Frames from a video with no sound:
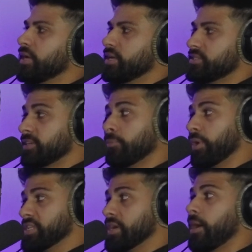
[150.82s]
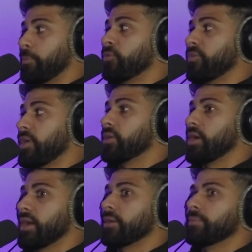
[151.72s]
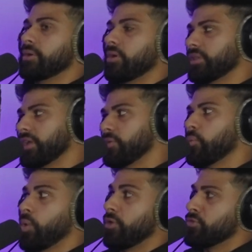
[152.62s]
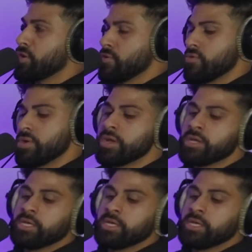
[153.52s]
in some ways a high profile guy, but not like well known,